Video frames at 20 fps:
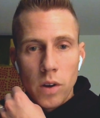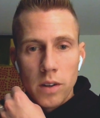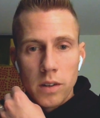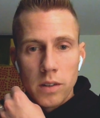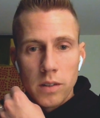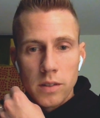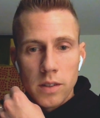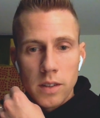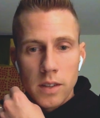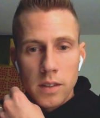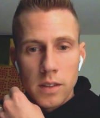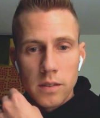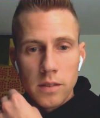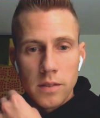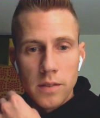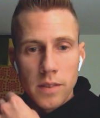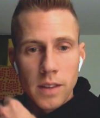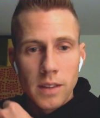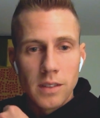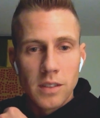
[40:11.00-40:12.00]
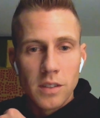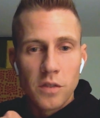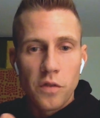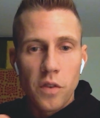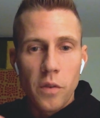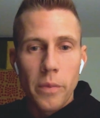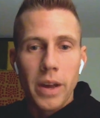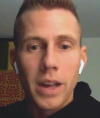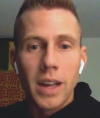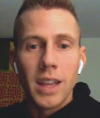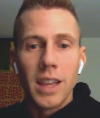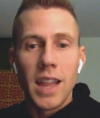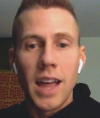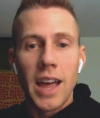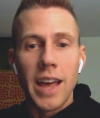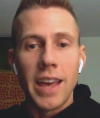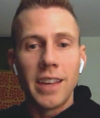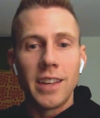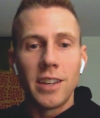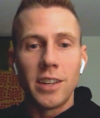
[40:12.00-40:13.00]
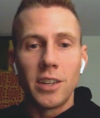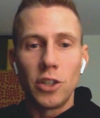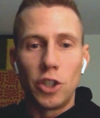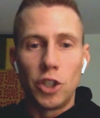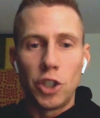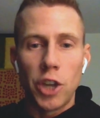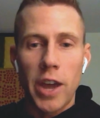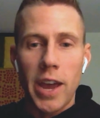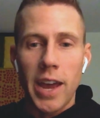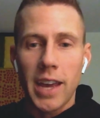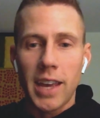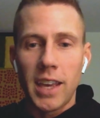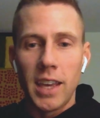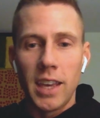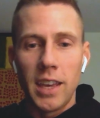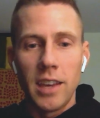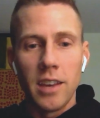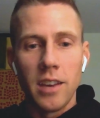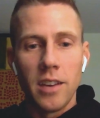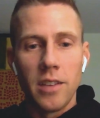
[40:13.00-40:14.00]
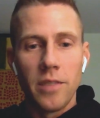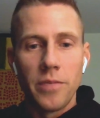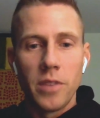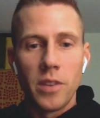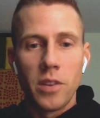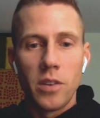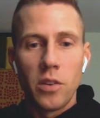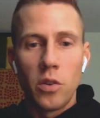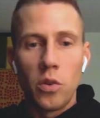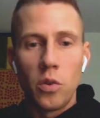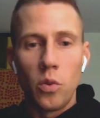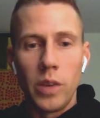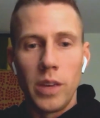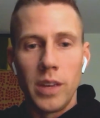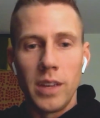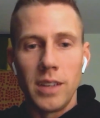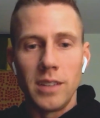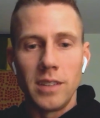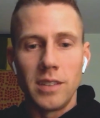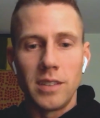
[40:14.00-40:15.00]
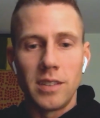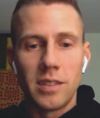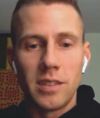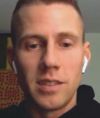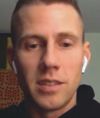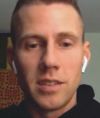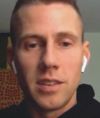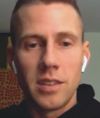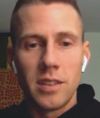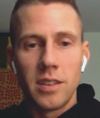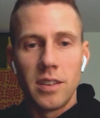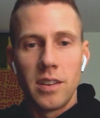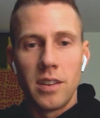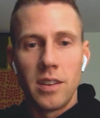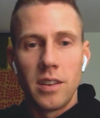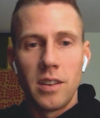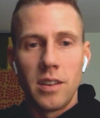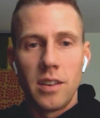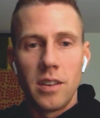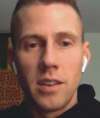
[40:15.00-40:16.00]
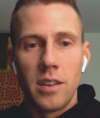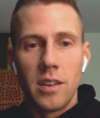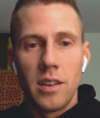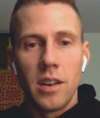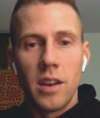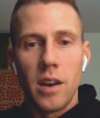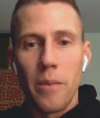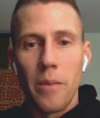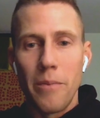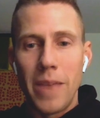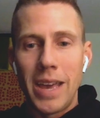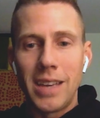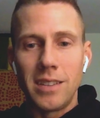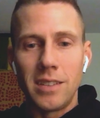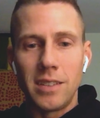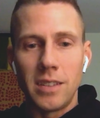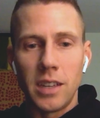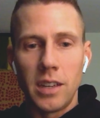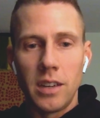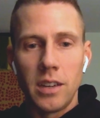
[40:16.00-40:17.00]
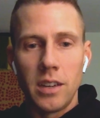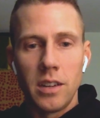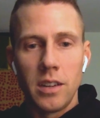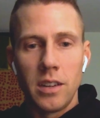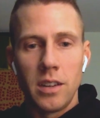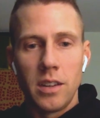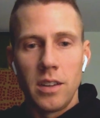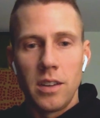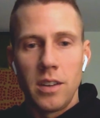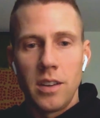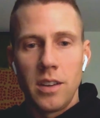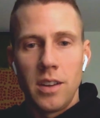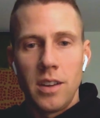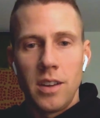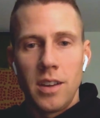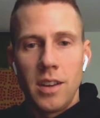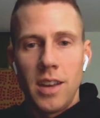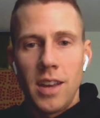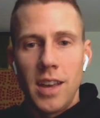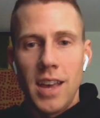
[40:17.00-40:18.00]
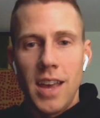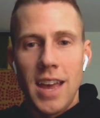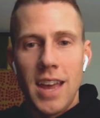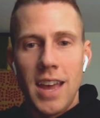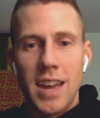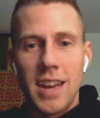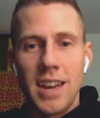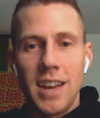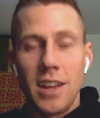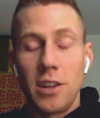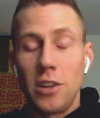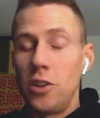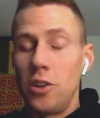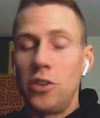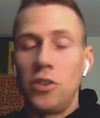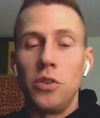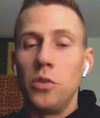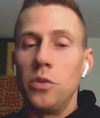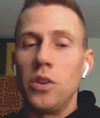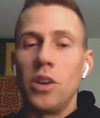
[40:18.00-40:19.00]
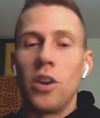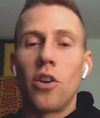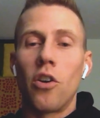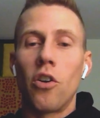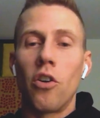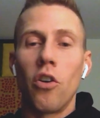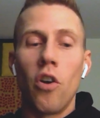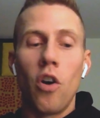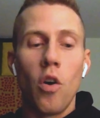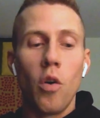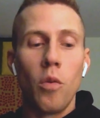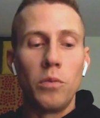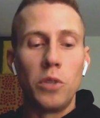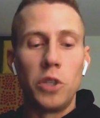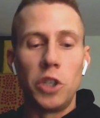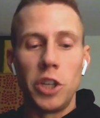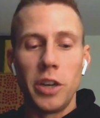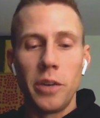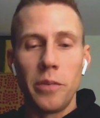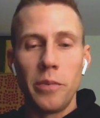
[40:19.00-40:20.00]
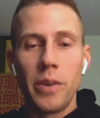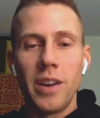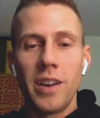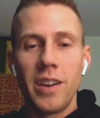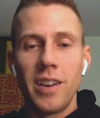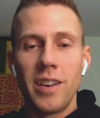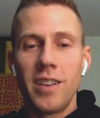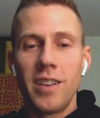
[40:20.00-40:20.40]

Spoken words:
is this? This is from my client, Jackie, who is amazing. And dude, her home gym